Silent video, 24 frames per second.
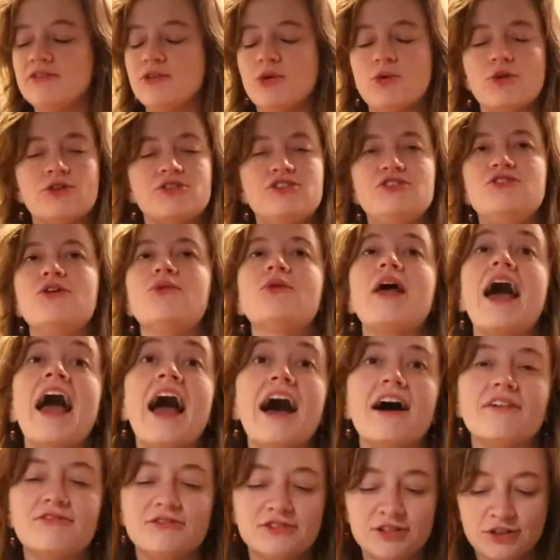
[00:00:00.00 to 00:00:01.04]
Of course, you don't
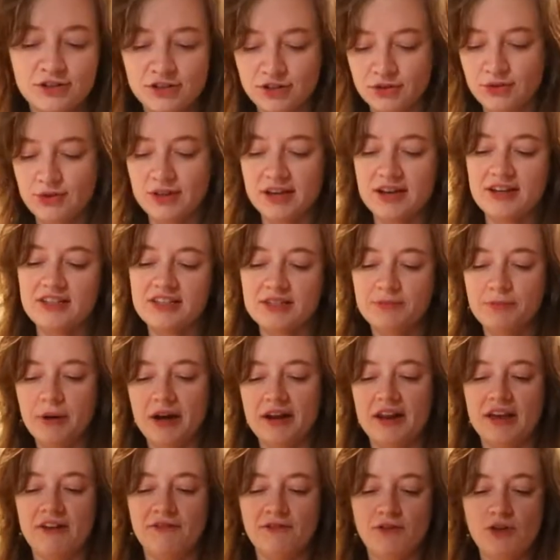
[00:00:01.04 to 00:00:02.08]
have to do this,
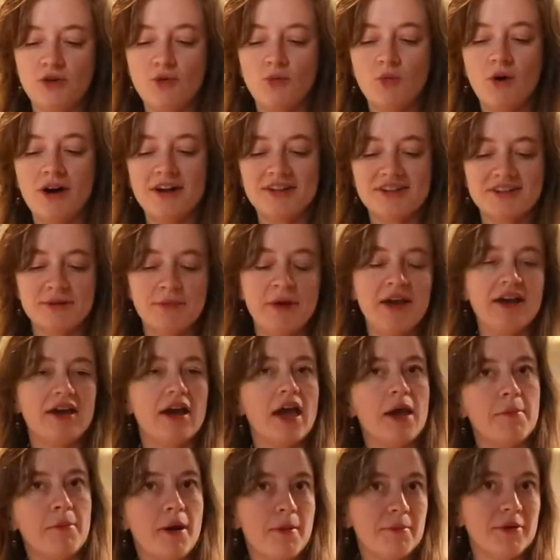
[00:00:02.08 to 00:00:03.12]
but if you want to make
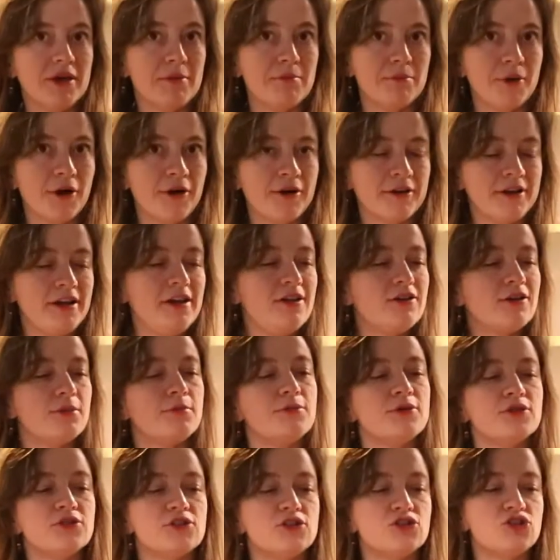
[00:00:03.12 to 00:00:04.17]
a pumpkin party, you can
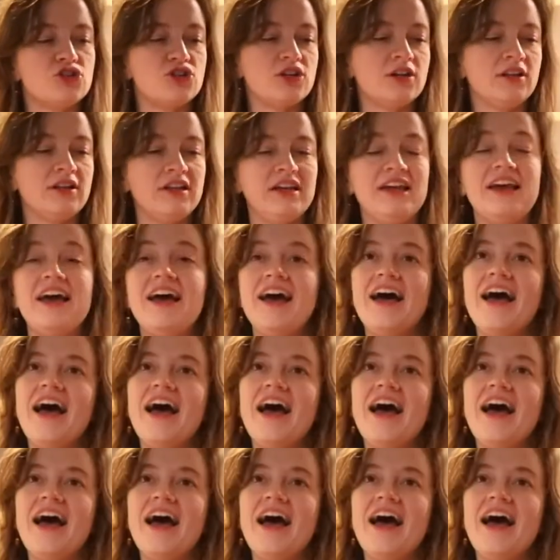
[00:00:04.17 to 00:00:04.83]
put the chili